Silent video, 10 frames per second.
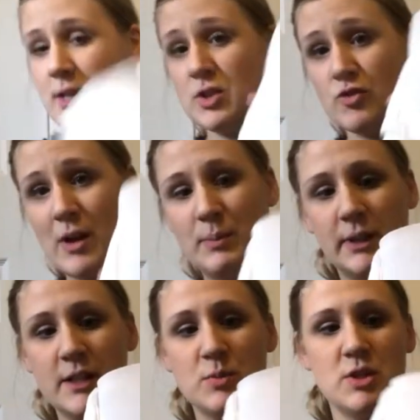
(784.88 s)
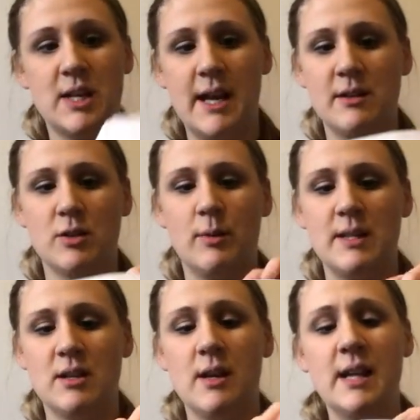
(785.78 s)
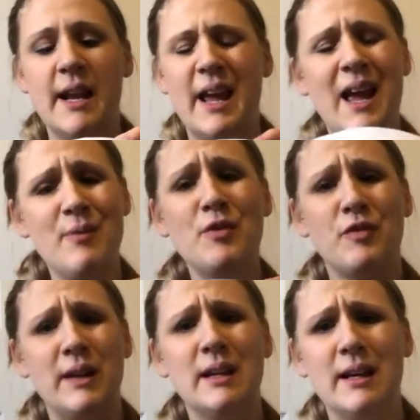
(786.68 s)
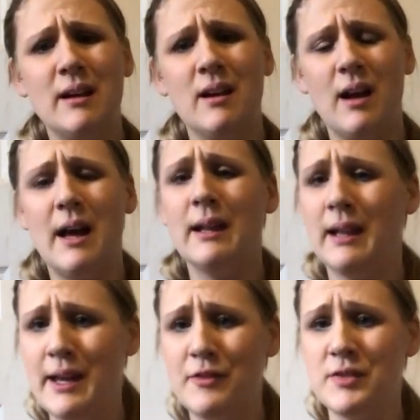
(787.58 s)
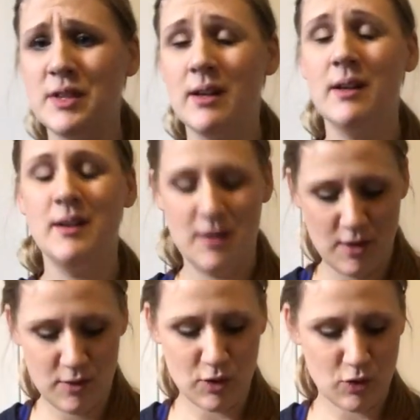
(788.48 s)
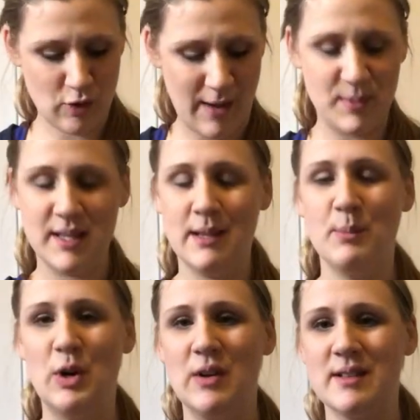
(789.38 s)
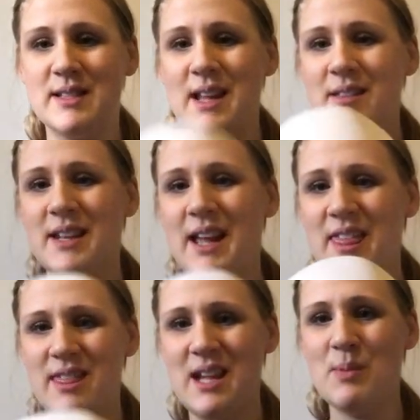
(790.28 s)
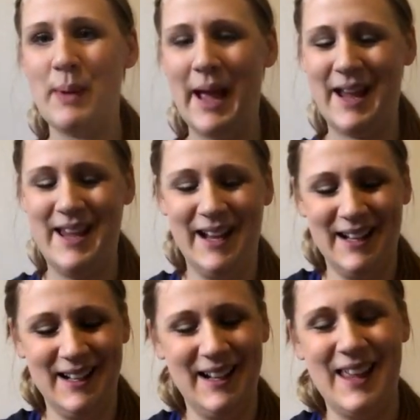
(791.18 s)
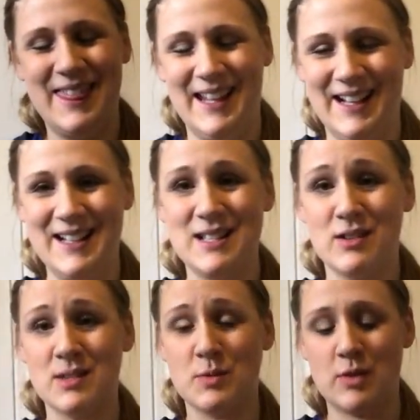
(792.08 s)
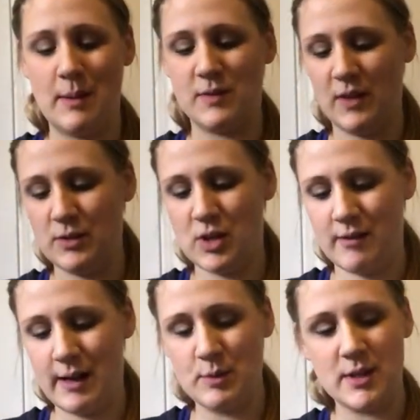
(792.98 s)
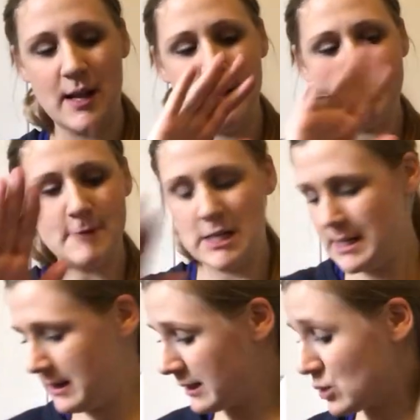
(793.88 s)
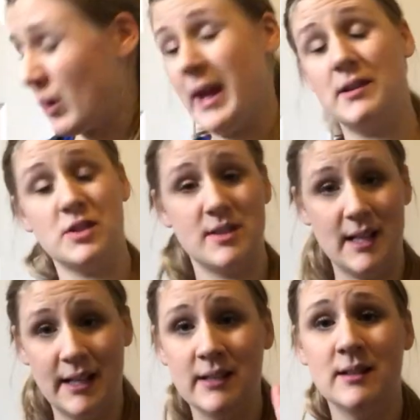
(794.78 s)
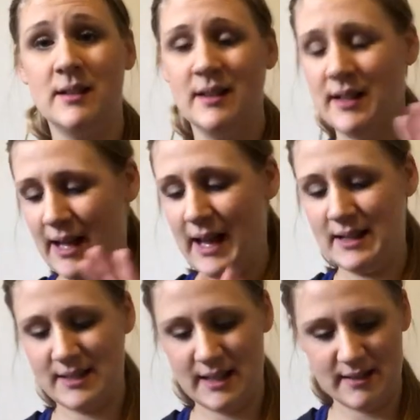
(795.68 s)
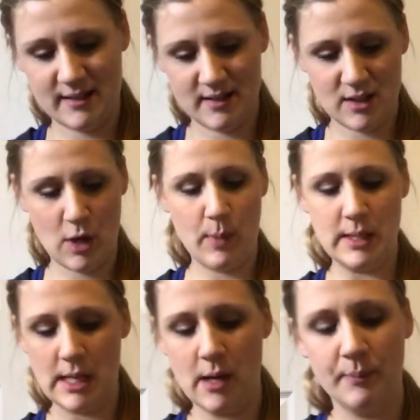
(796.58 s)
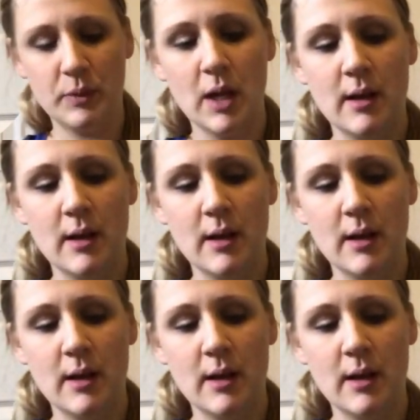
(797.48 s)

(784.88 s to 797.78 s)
Strapless, which again is always good. And I have a feeling I left the straps in the box. Now that I think back, I think I saw some straps floating around. That's okay, I'll just sell it as is. It's no big deal.